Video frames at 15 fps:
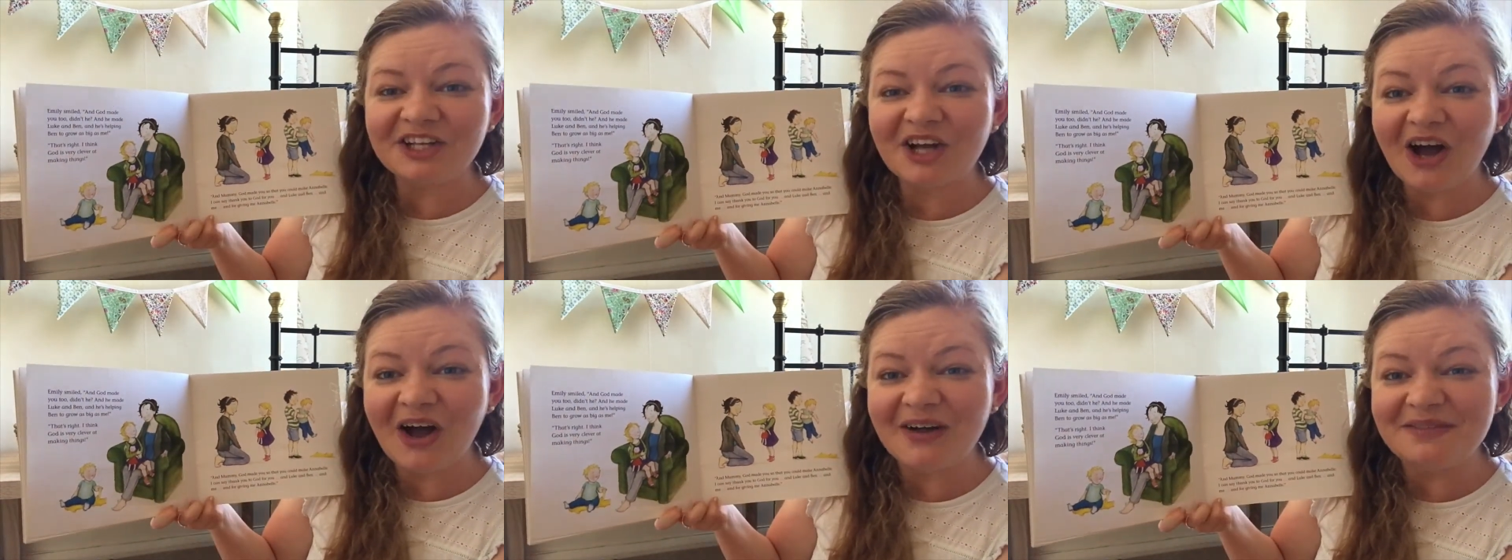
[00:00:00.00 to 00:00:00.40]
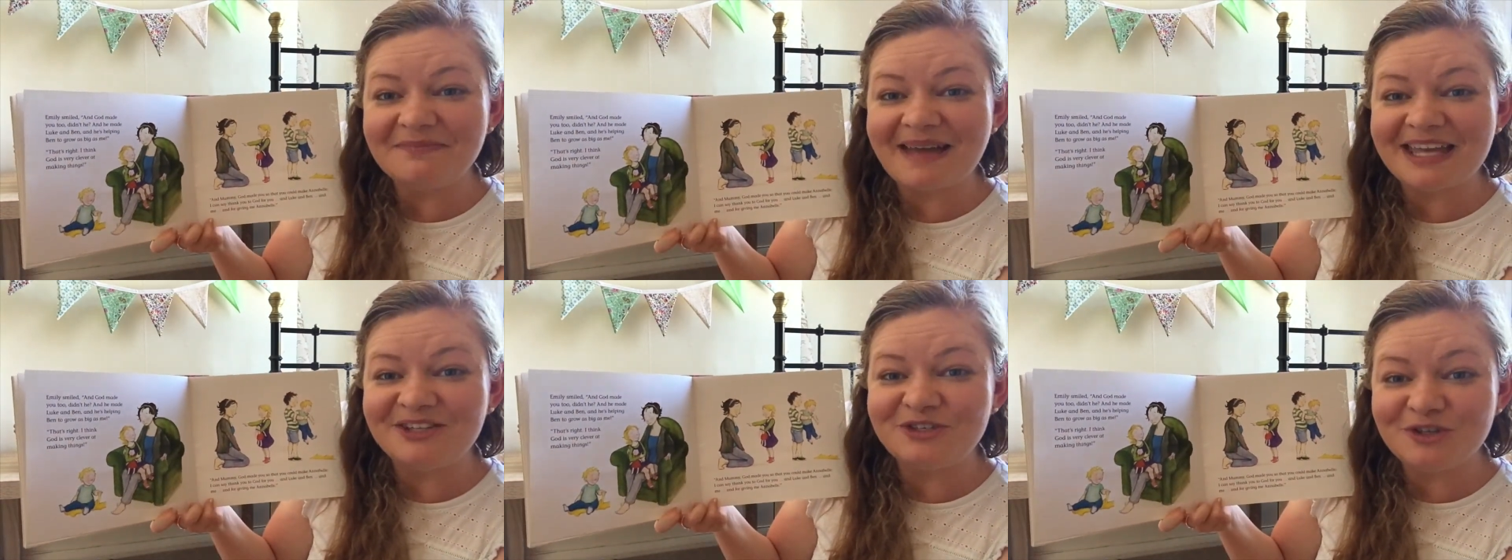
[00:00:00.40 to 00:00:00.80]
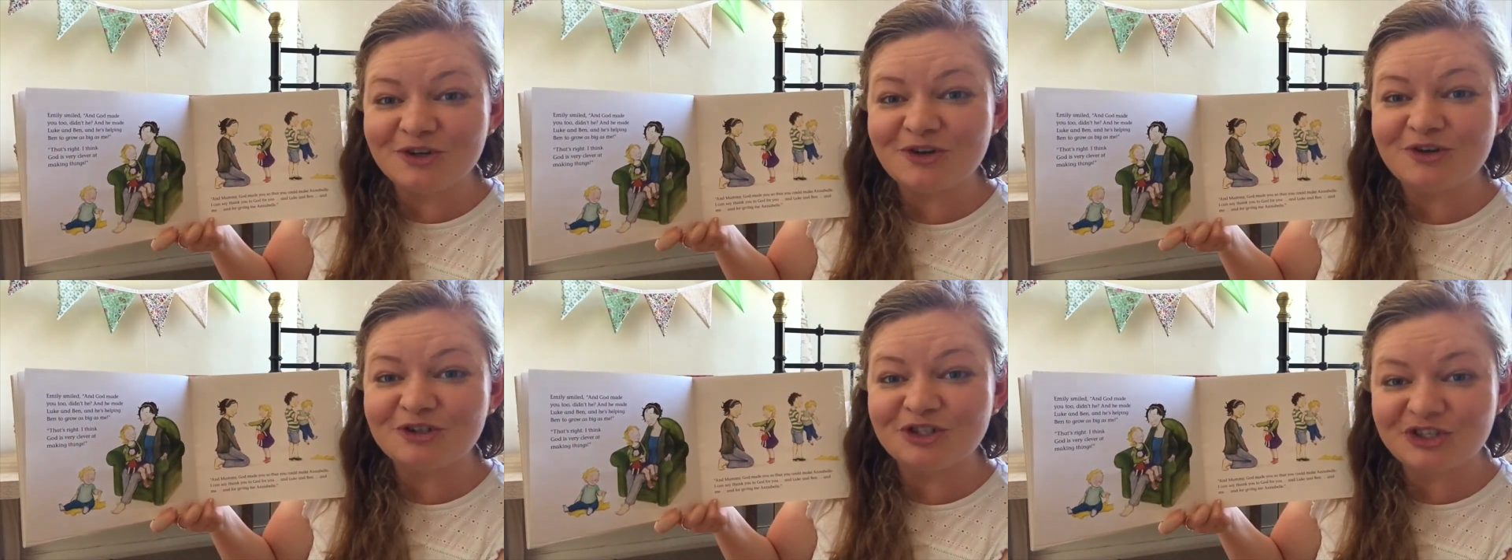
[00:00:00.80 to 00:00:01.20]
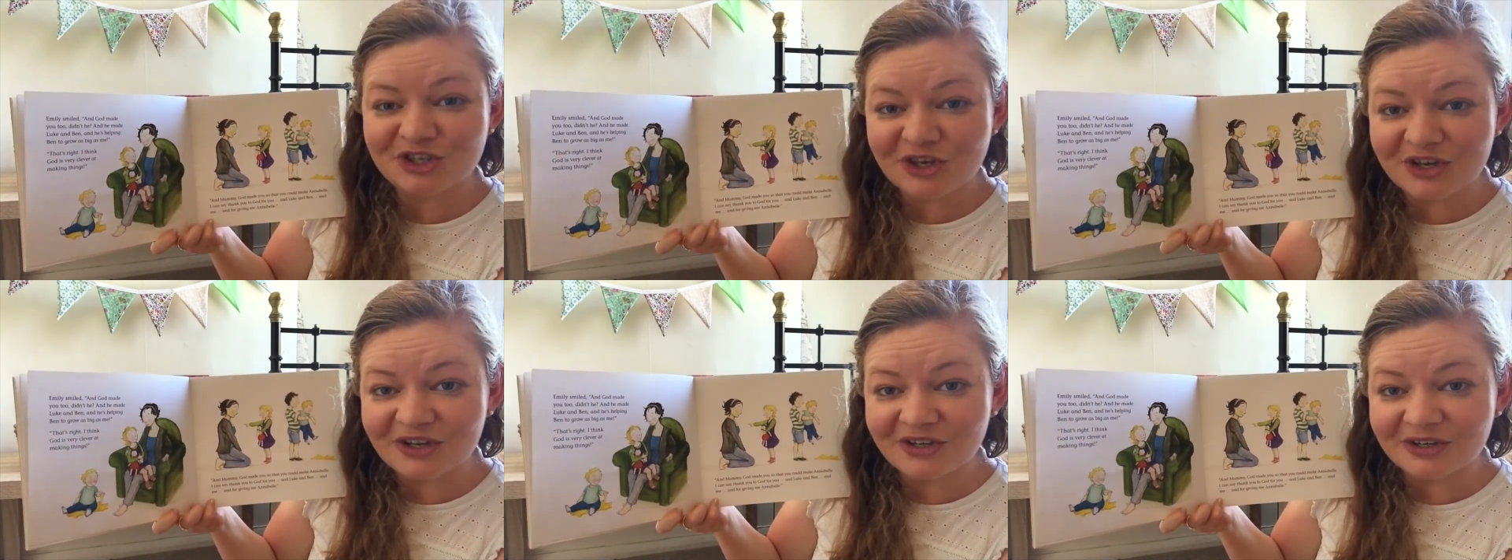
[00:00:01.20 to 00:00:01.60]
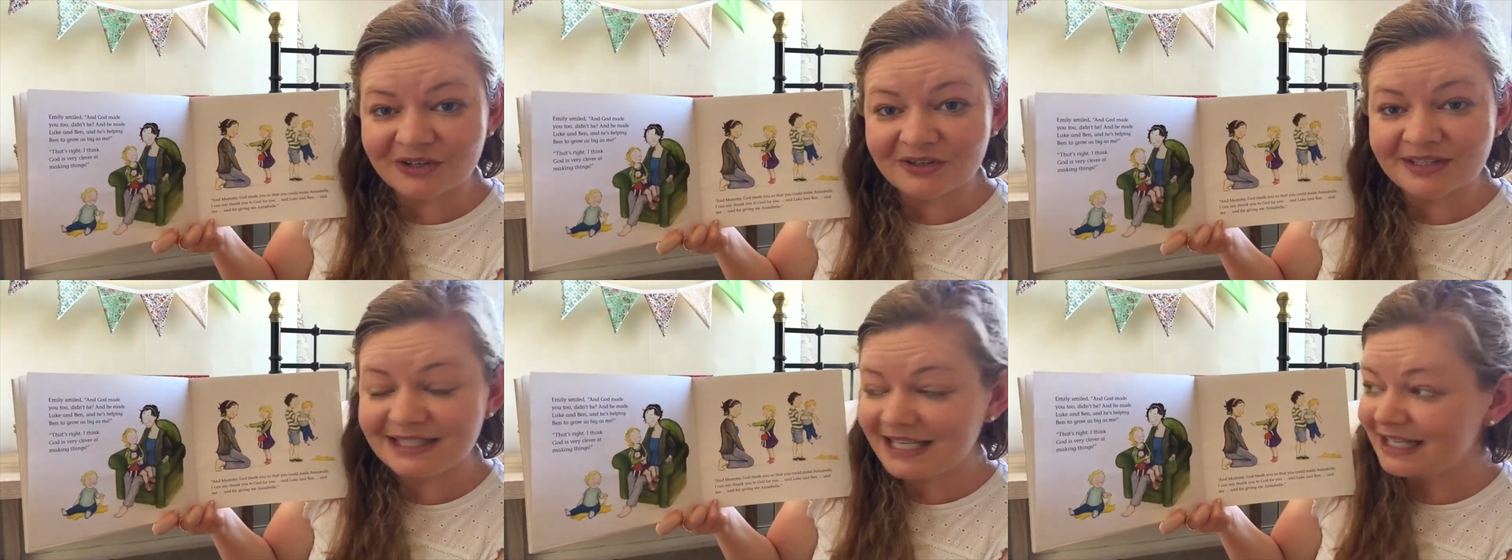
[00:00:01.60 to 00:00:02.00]
God made you
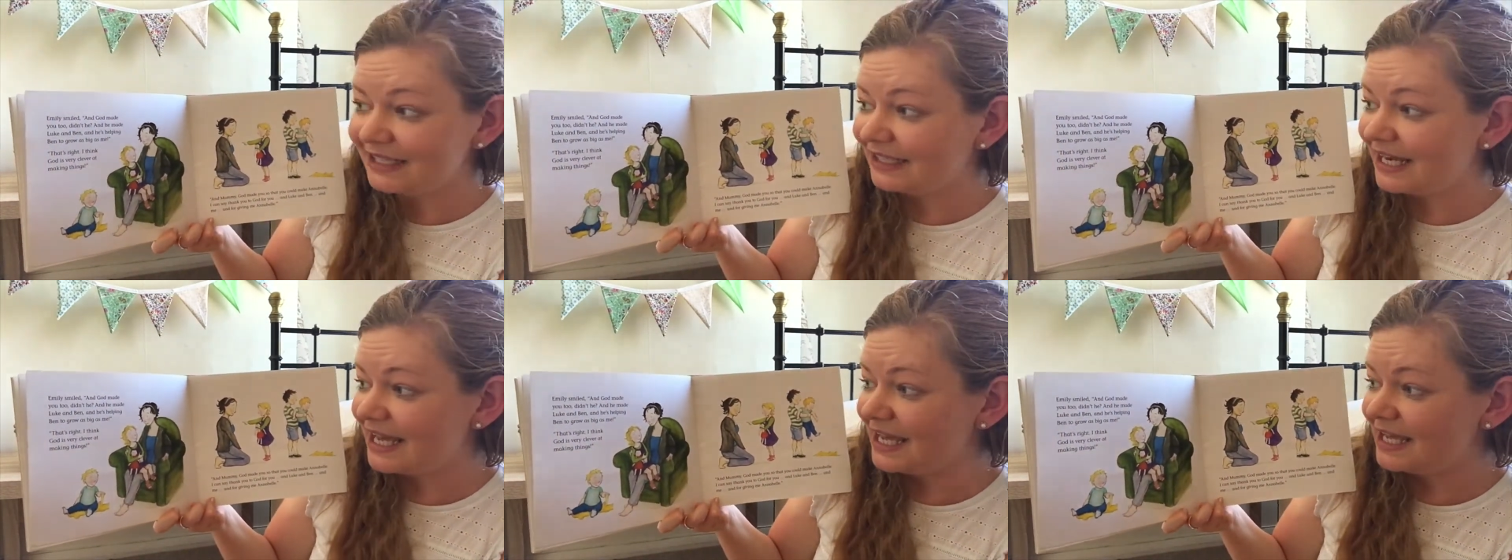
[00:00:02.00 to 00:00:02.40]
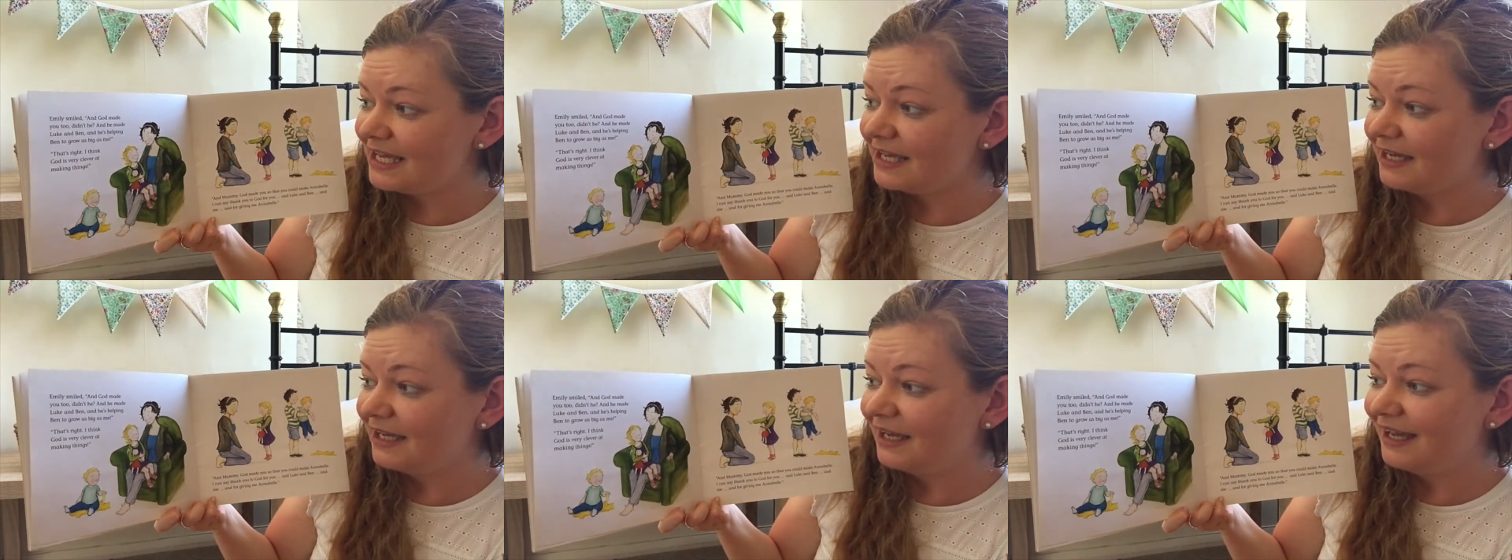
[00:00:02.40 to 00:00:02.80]
too, didn't he?